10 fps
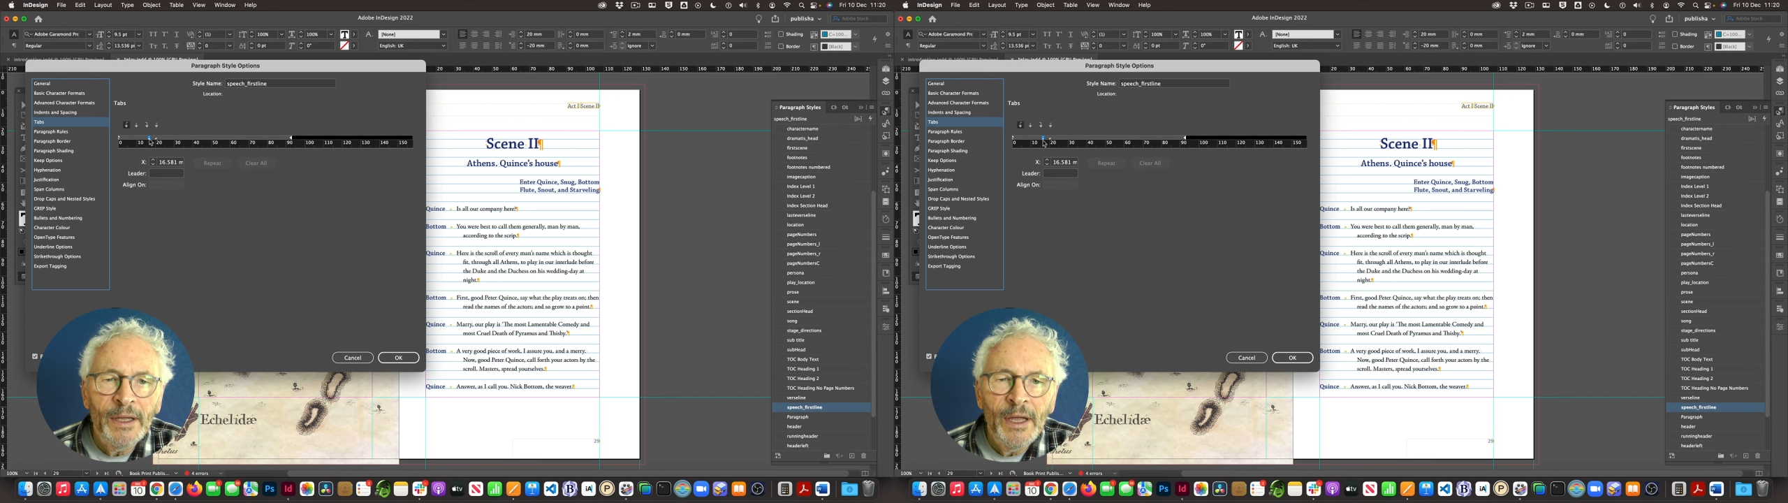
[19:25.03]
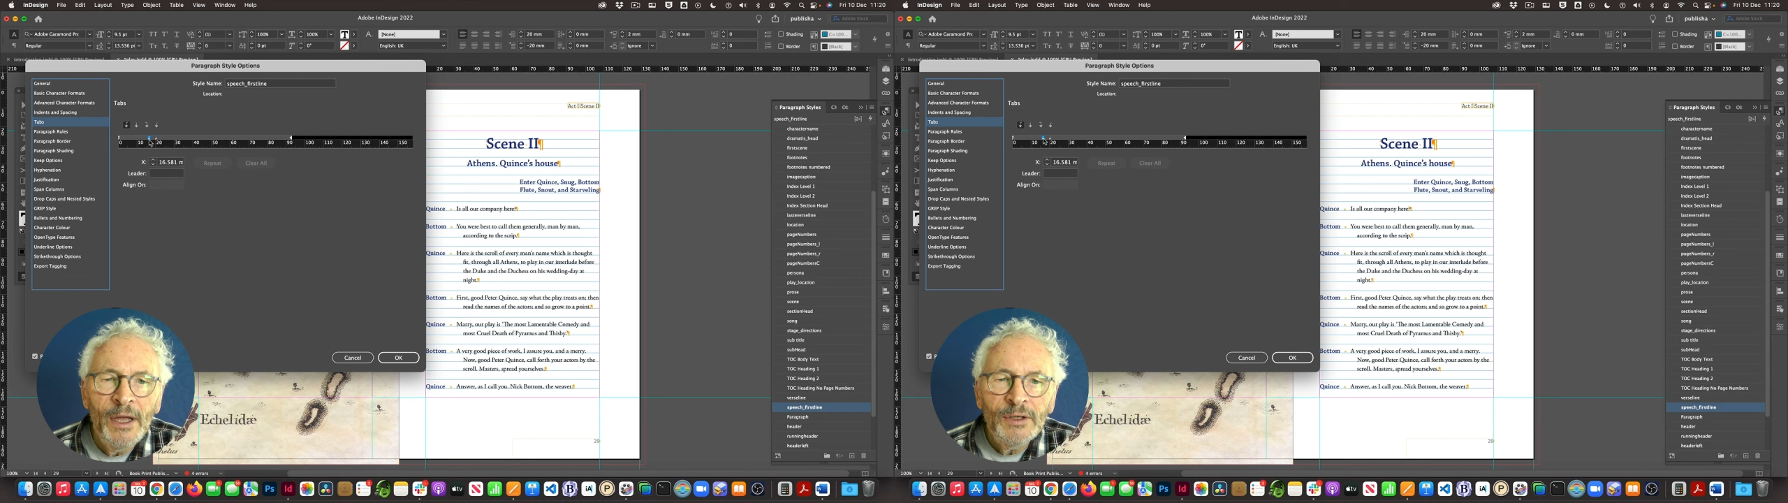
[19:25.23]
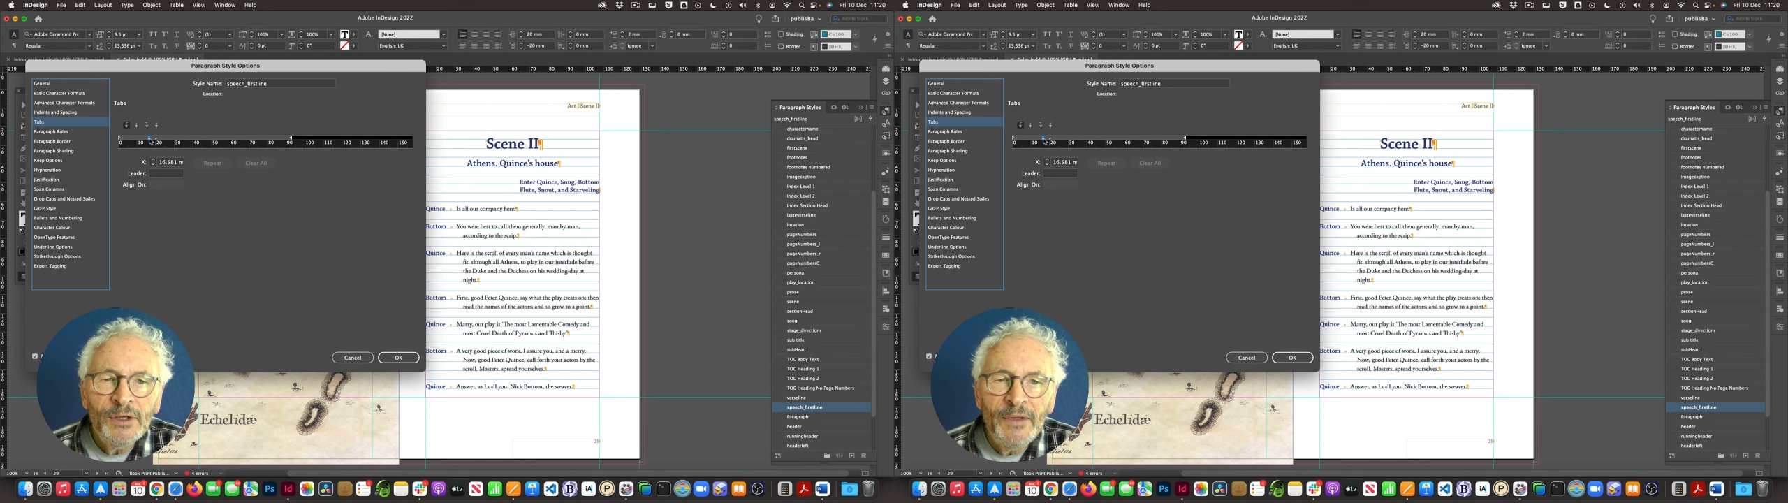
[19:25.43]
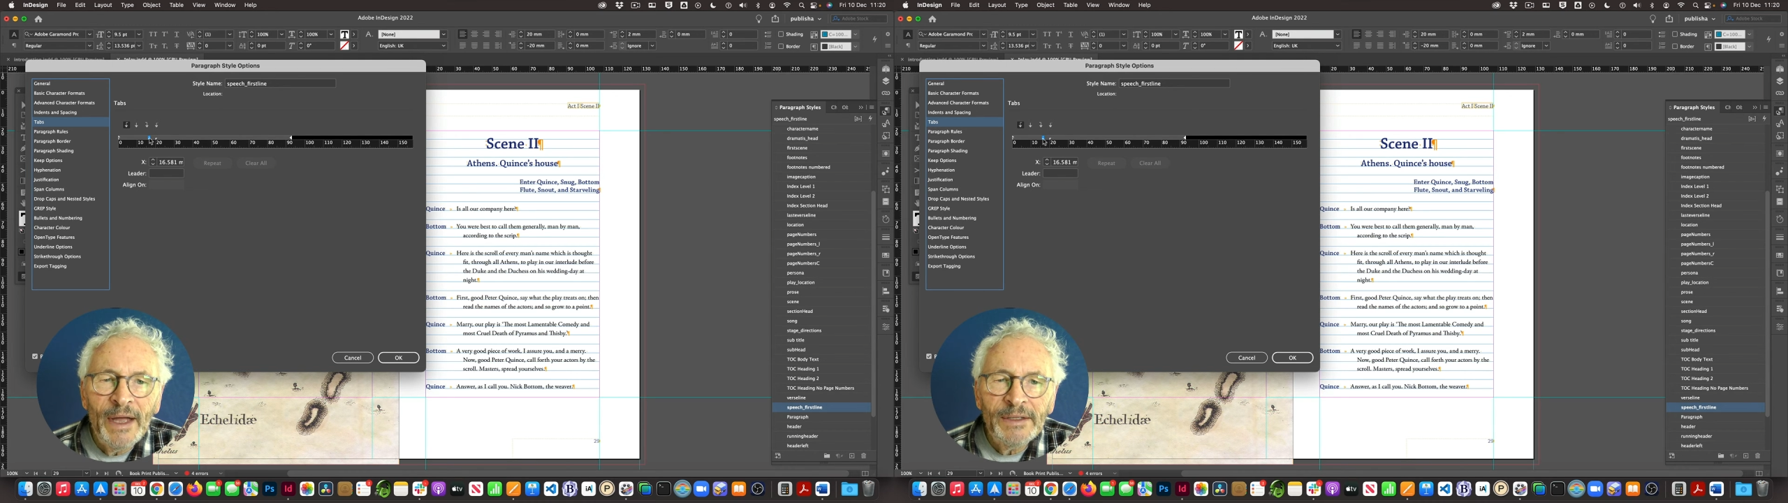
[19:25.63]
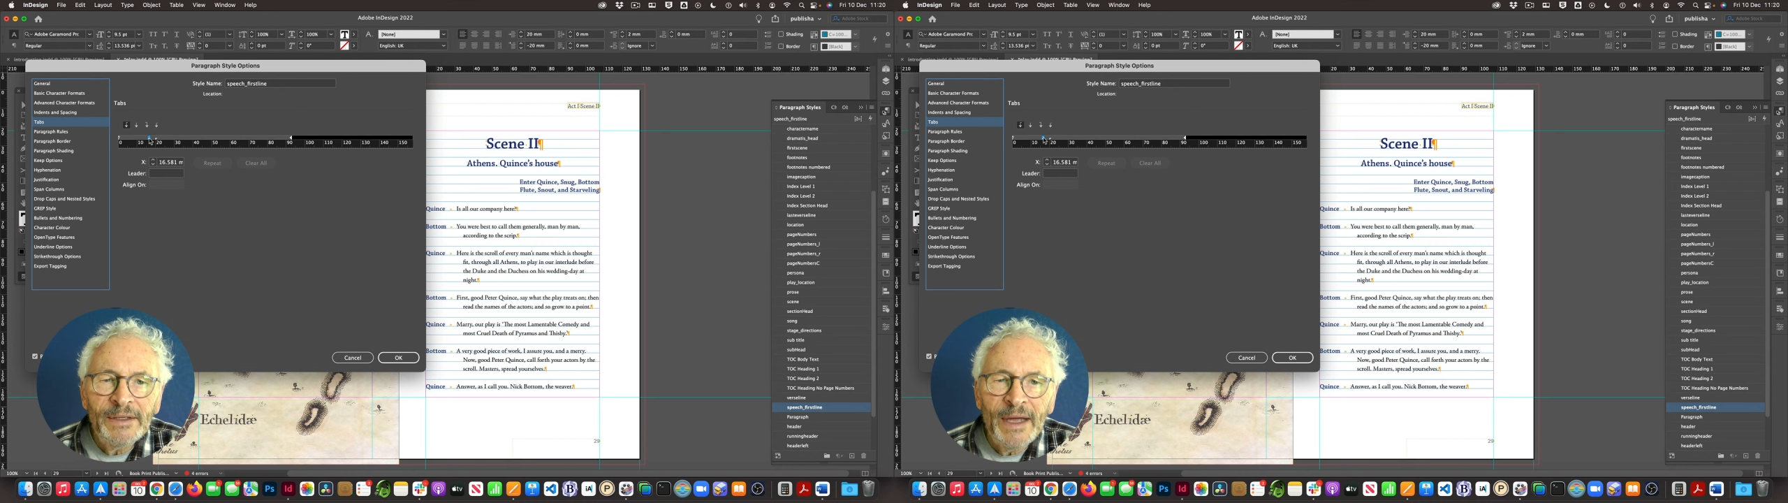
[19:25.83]
So
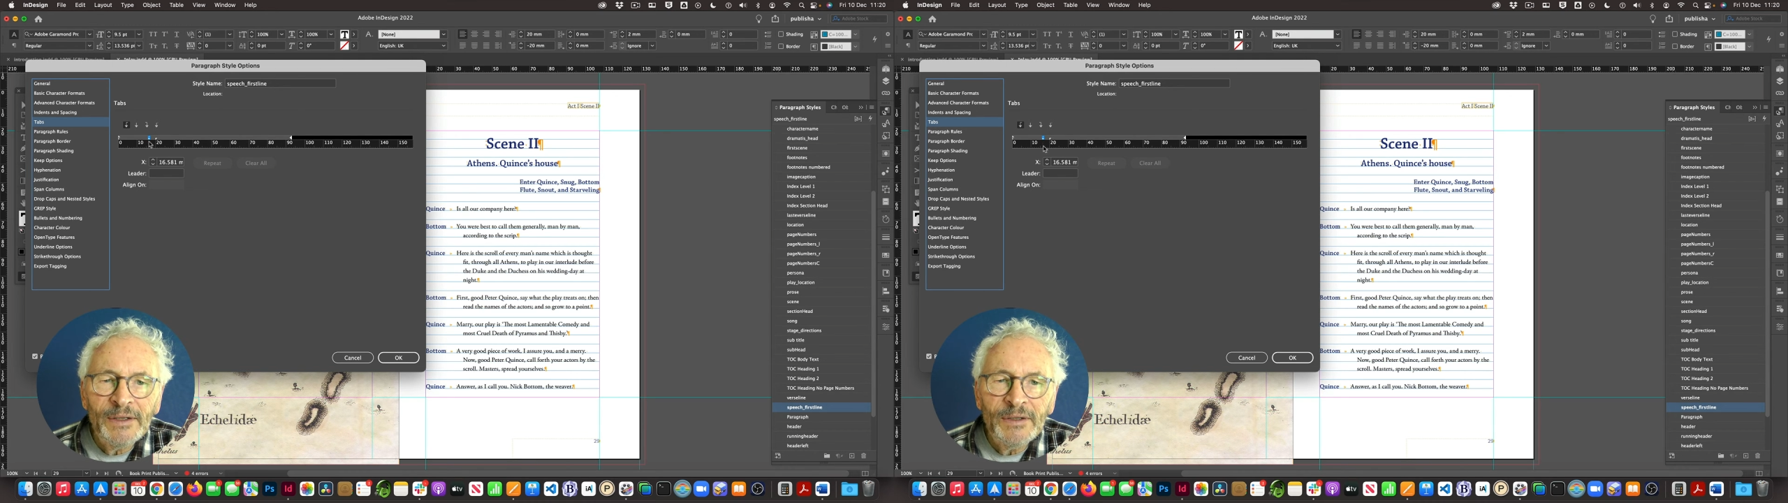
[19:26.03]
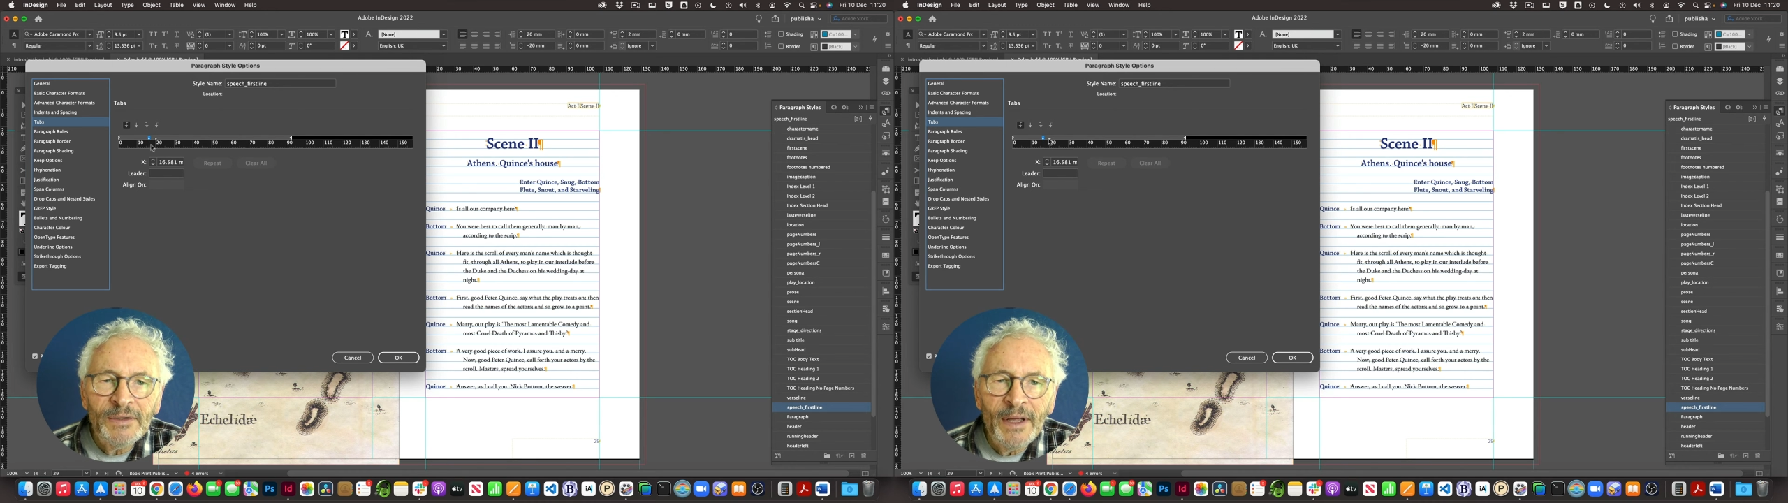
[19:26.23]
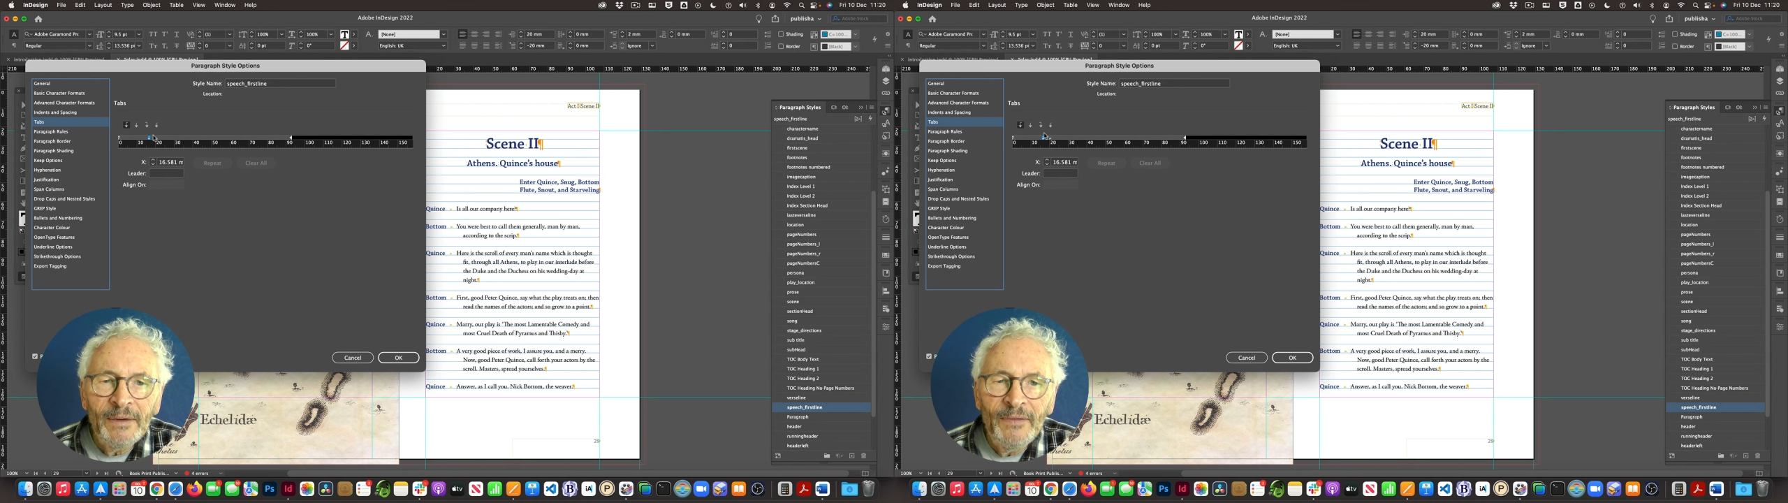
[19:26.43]
that's if